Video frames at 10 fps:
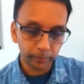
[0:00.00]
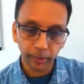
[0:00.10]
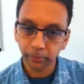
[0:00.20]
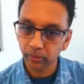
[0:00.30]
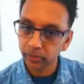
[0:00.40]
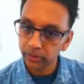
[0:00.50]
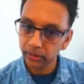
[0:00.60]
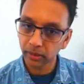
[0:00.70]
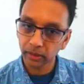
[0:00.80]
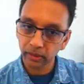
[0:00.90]
people
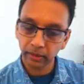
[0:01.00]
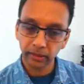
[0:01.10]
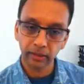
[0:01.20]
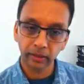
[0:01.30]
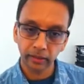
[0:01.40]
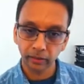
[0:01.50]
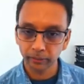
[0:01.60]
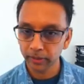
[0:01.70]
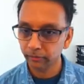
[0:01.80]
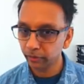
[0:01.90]
start thinking in
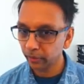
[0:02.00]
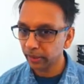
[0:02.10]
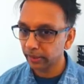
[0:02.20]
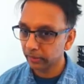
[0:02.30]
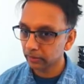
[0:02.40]
terms of 3D.